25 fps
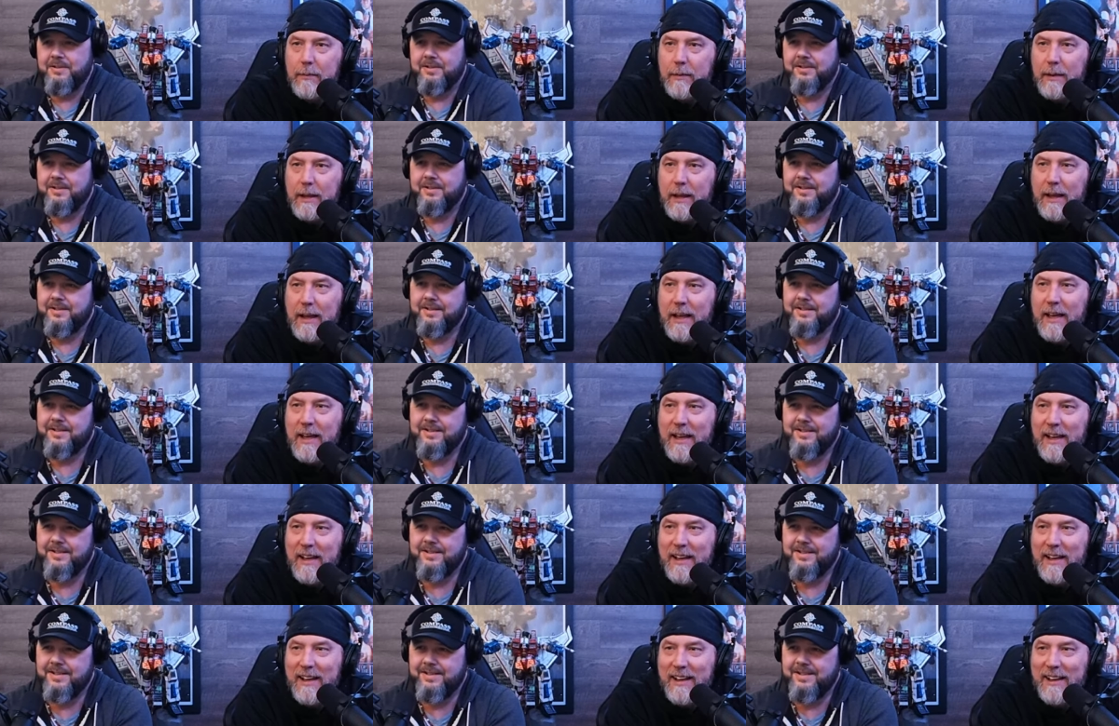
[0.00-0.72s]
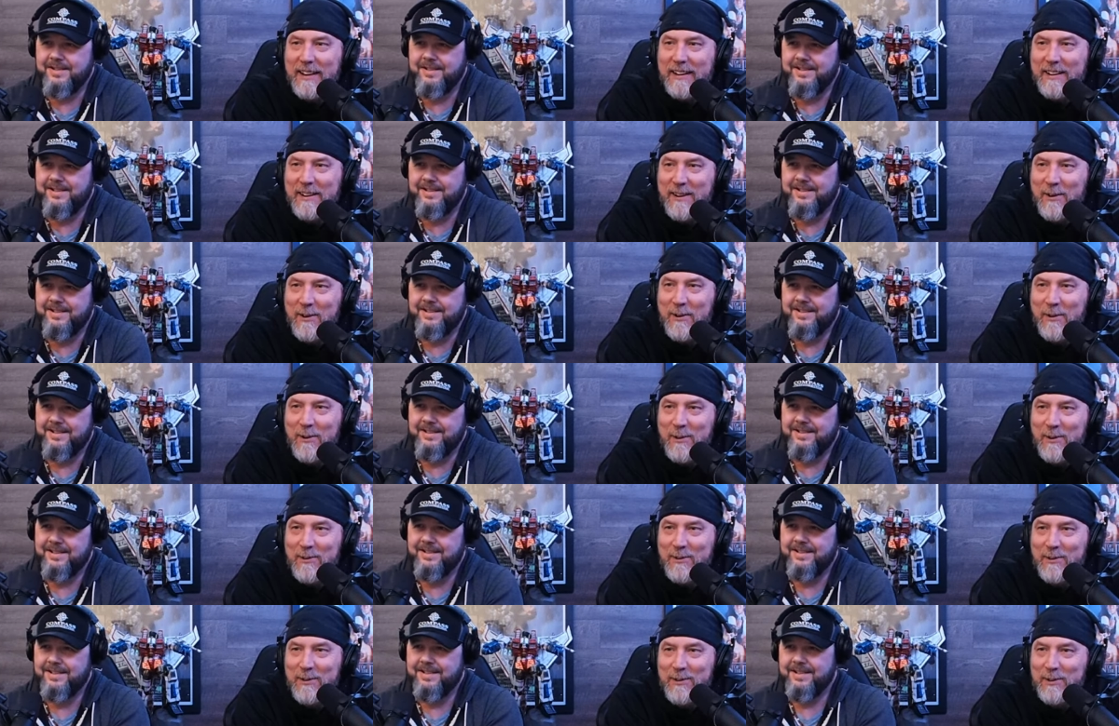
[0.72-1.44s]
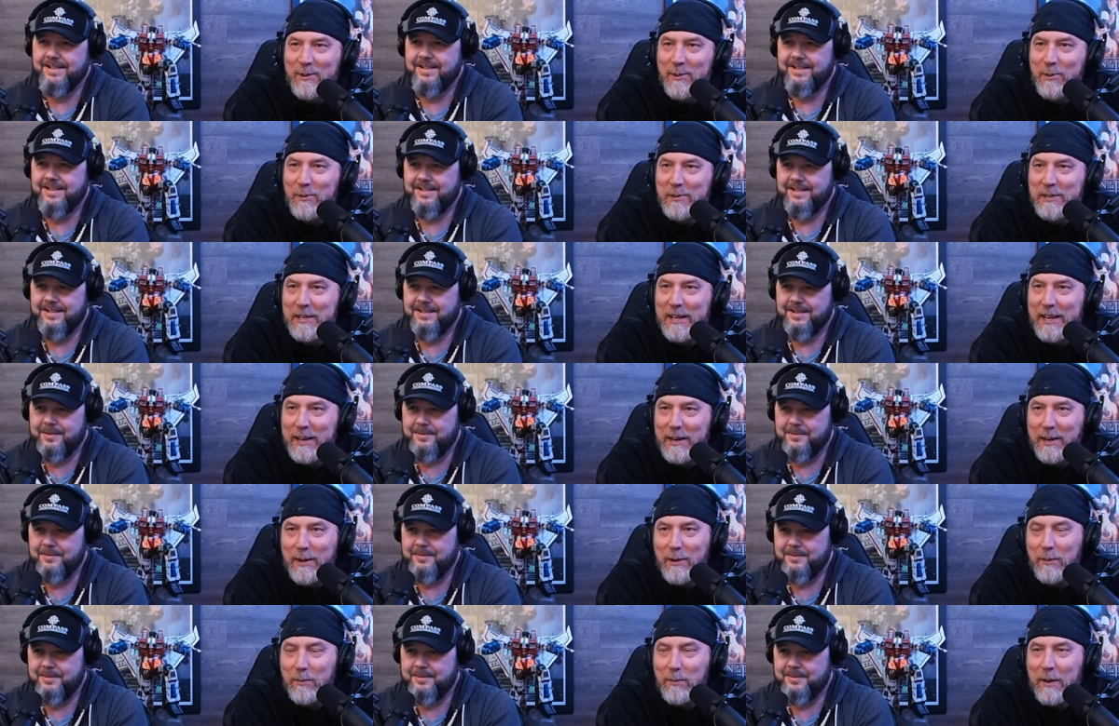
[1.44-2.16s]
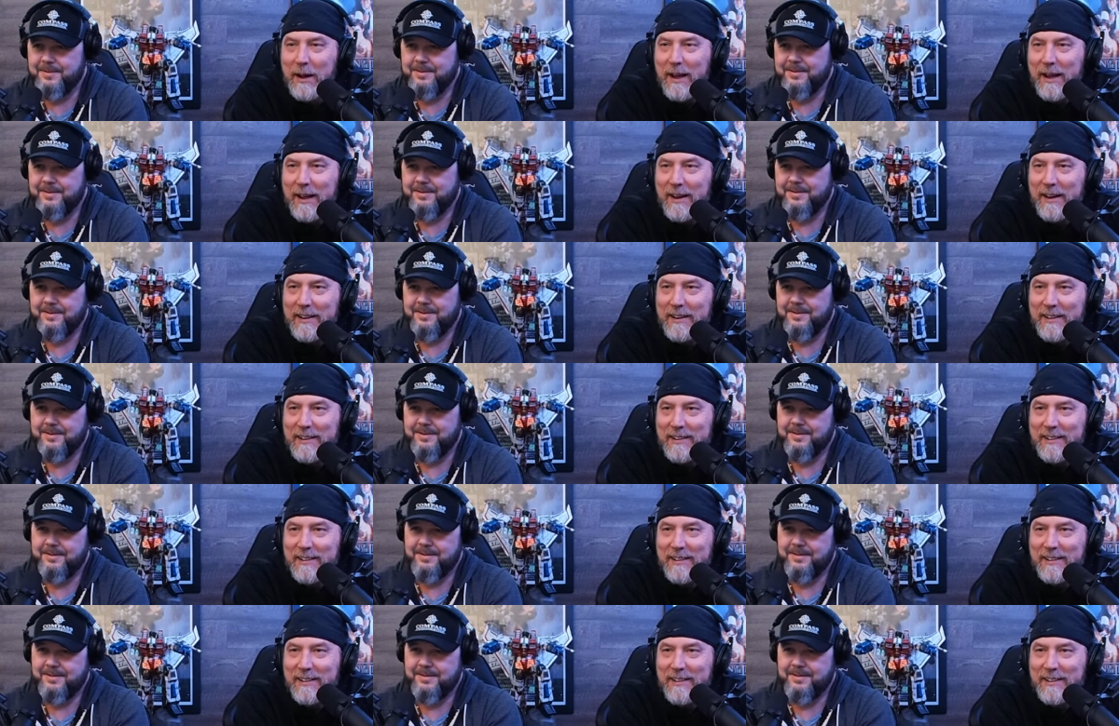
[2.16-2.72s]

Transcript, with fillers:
Speaker 1: Yeah, I know. little tent up back.